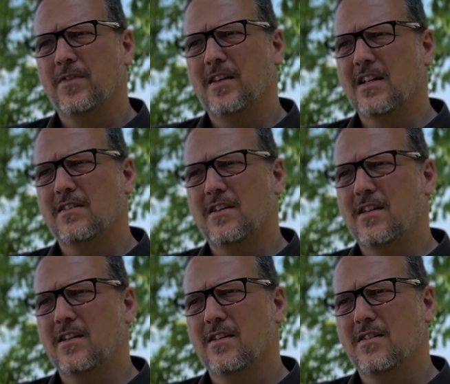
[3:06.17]

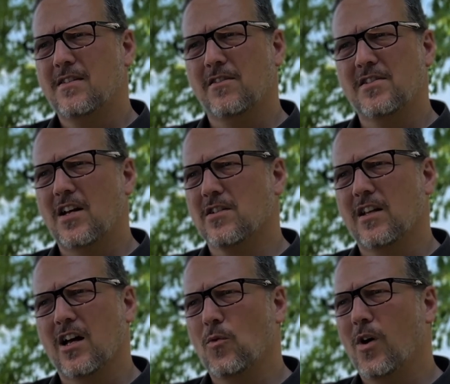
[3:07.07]
Nestle still sells a
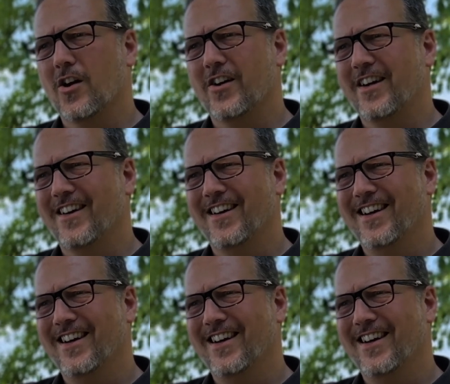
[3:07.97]
lot of water here.